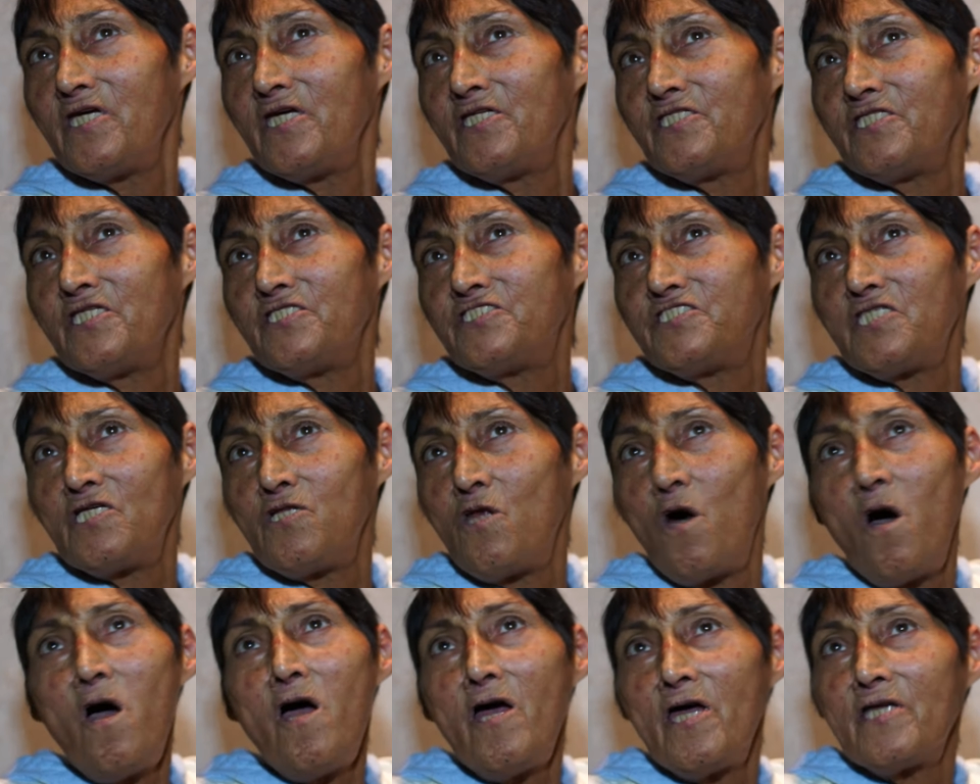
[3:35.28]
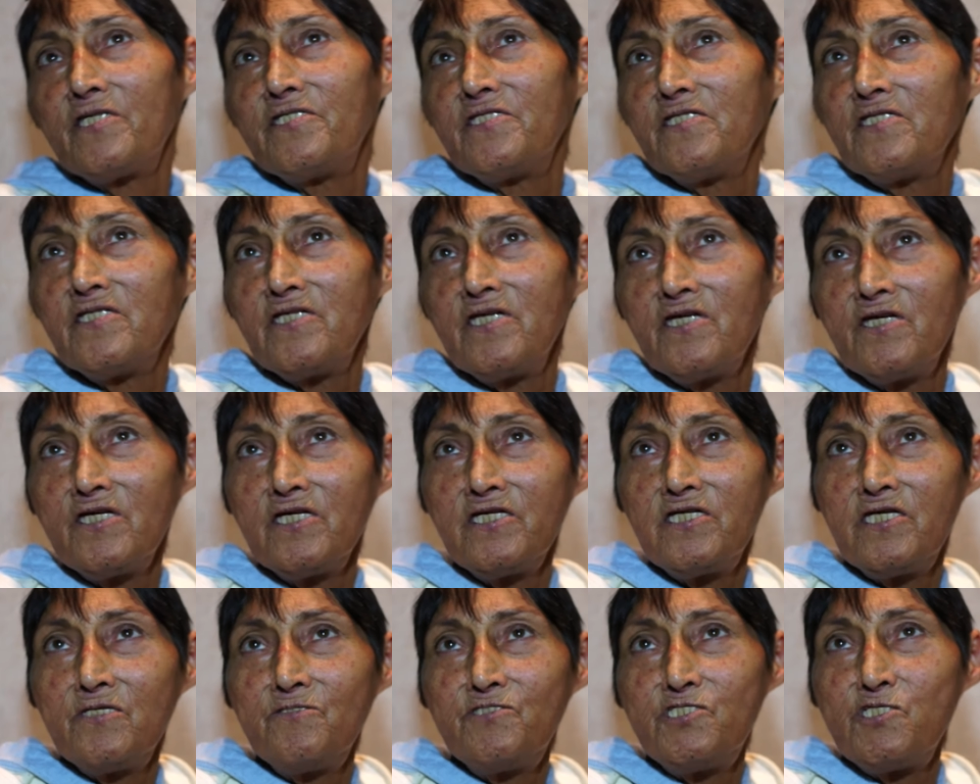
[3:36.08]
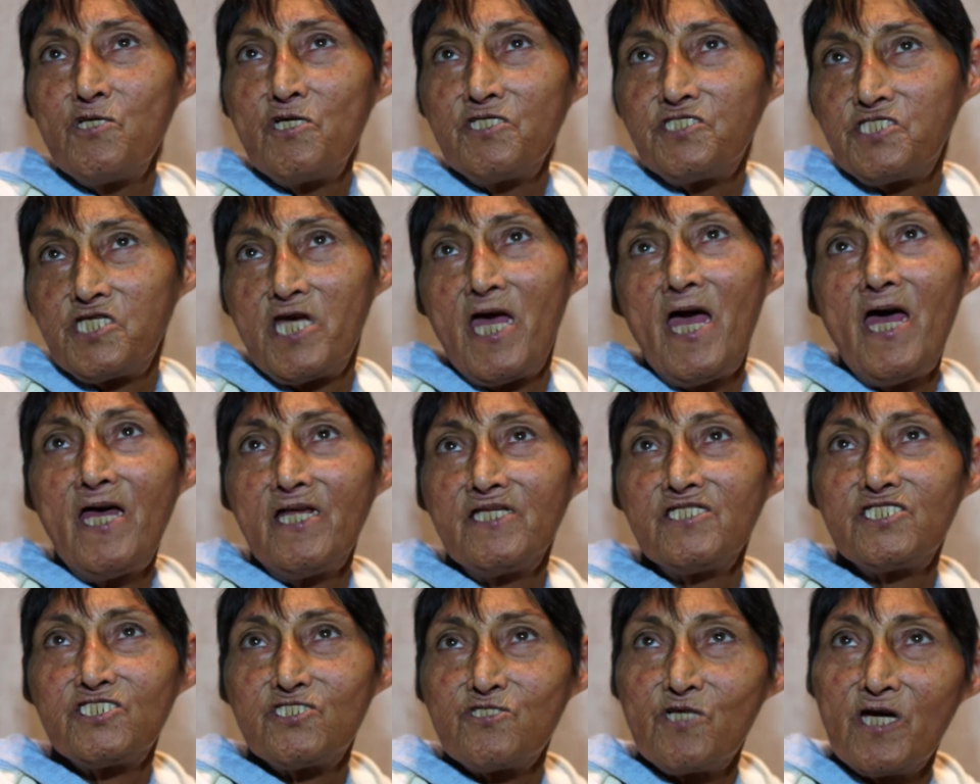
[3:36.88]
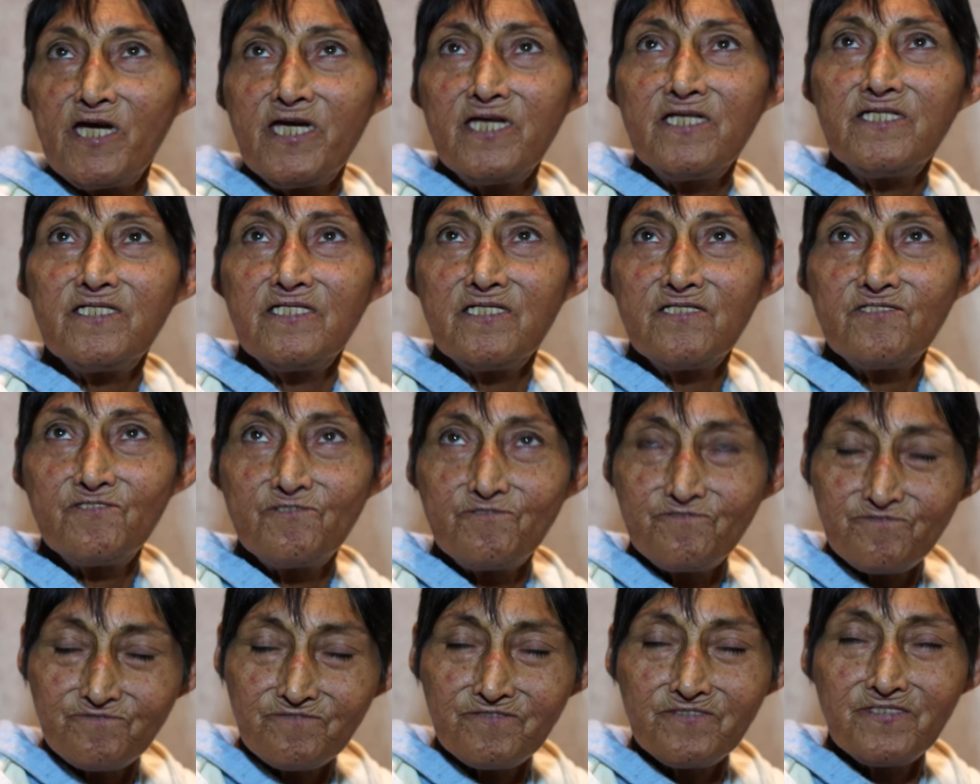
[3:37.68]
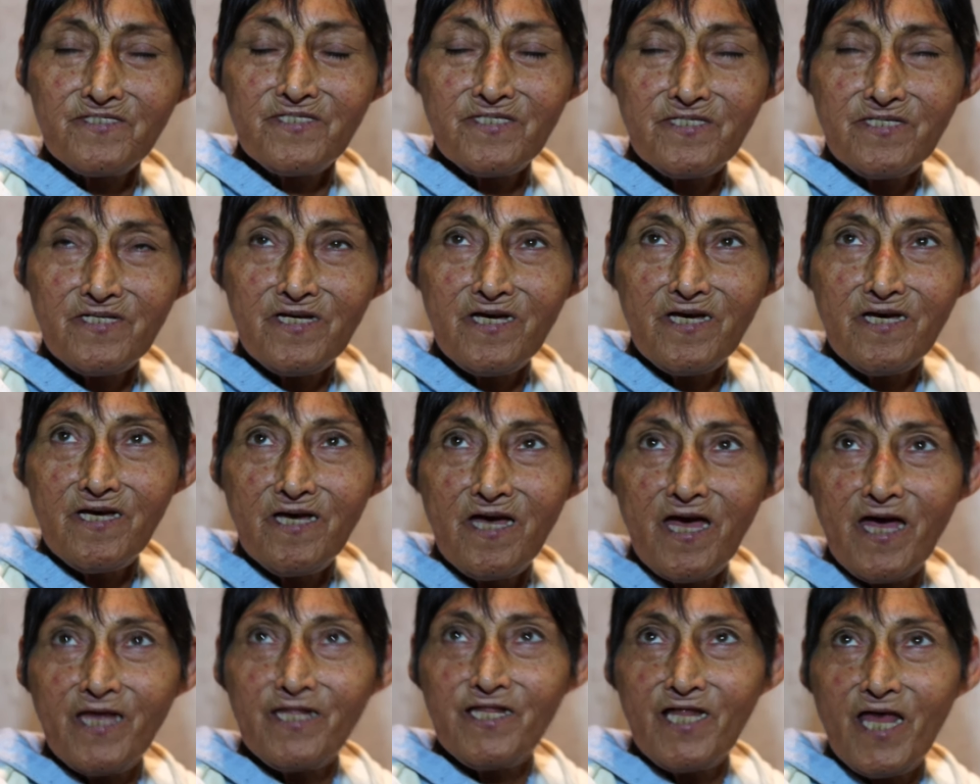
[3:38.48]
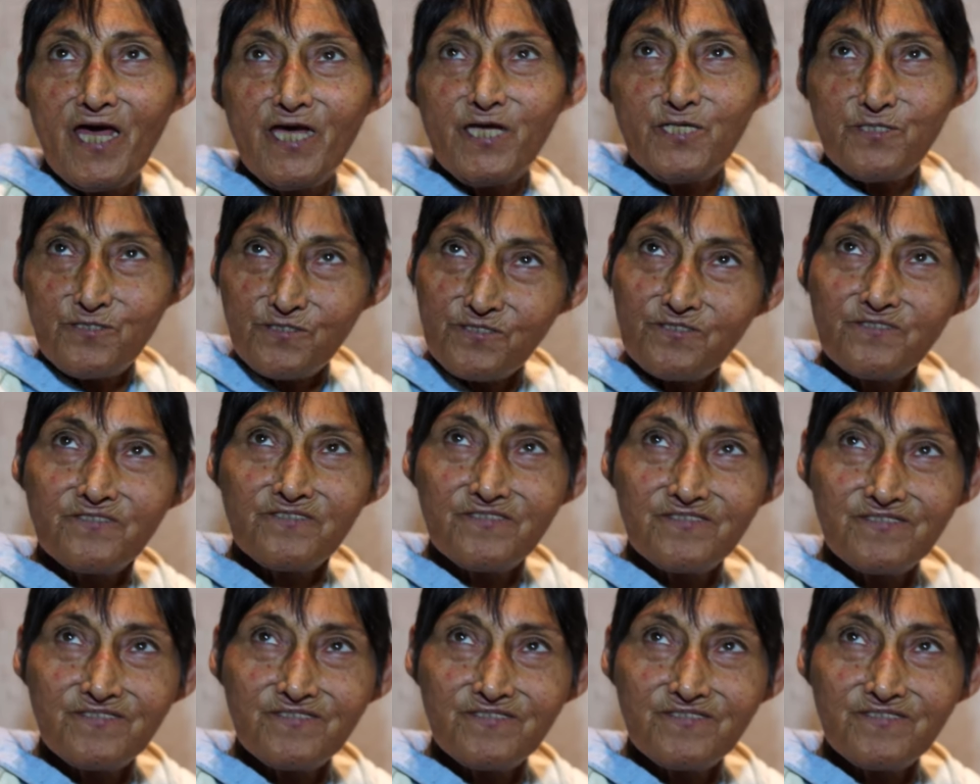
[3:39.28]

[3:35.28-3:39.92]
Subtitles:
It's a lot. Gives you a chance, right? At life.